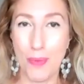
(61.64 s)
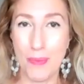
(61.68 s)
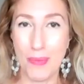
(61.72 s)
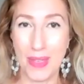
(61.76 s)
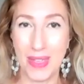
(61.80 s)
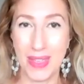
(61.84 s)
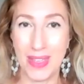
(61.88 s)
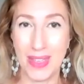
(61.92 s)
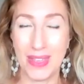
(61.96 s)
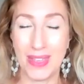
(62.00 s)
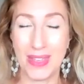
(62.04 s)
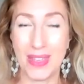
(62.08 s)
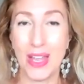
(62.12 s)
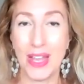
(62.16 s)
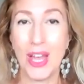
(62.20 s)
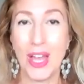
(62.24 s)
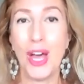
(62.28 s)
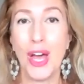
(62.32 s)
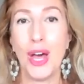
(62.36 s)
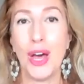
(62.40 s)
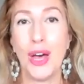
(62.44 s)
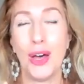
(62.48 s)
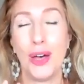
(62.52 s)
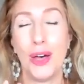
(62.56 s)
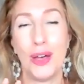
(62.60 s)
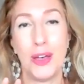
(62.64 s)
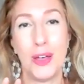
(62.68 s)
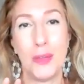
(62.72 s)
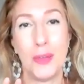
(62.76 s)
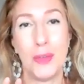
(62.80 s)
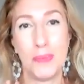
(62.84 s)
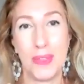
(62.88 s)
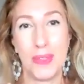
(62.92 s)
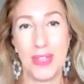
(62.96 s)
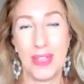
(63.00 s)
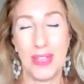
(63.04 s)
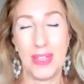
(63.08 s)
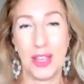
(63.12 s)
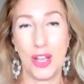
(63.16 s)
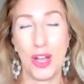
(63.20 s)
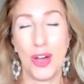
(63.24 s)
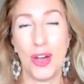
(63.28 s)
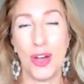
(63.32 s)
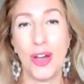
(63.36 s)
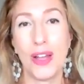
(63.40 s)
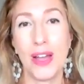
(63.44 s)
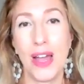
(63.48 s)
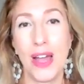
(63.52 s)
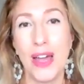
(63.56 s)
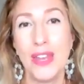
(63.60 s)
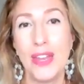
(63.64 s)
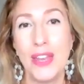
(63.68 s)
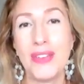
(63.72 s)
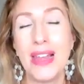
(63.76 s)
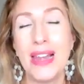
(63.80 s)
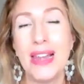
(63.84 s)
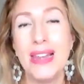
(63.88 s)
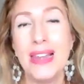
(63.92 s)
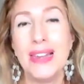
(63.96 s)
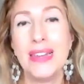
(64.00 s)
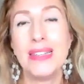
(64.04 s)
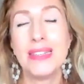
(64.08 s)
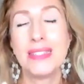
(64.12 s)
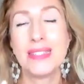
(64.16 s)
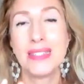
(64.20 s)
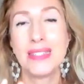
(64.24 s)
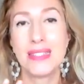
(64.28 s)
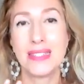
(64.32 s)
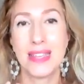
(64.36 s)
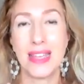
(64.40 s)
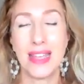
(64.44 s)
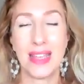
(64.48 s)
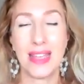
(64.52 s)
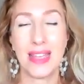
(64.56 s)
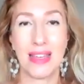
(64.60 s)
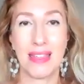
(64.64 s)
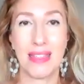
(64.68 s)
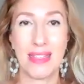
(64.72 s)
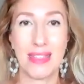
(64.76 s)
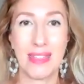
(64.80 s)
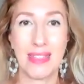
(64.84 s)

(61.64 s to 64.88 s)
me, her kind of eliciting